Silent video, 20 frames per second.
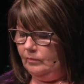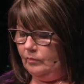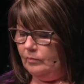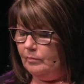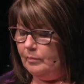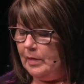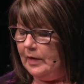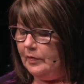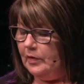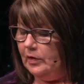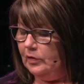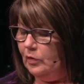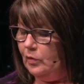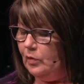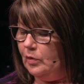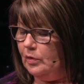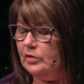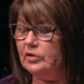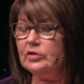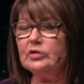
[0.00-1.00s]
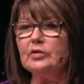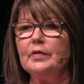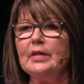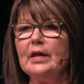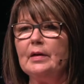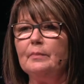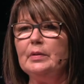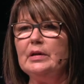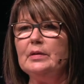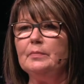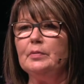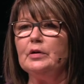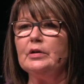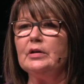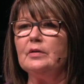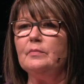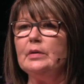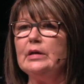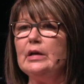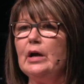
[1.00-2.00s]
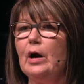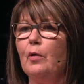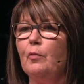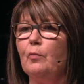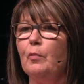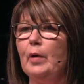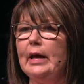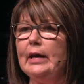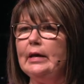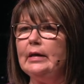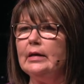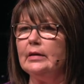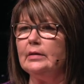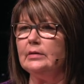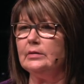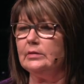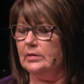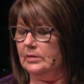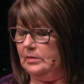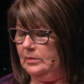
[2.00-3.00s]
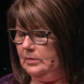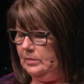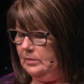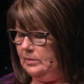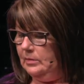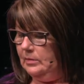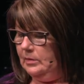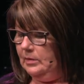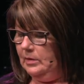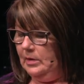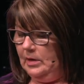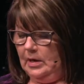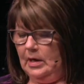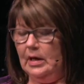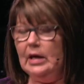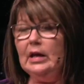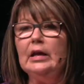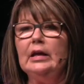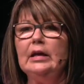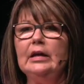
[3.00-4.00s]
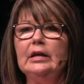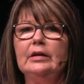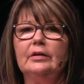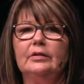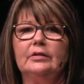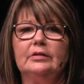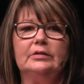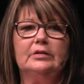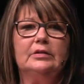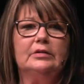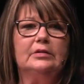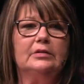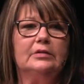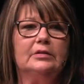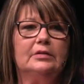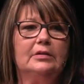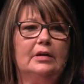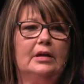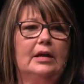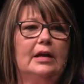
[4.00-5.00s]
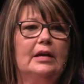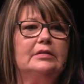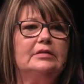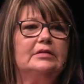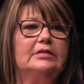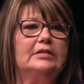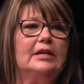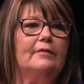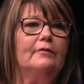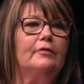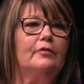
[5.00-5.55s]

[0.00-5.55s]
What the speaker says: by the Lord so that people can be awakened, healed, and set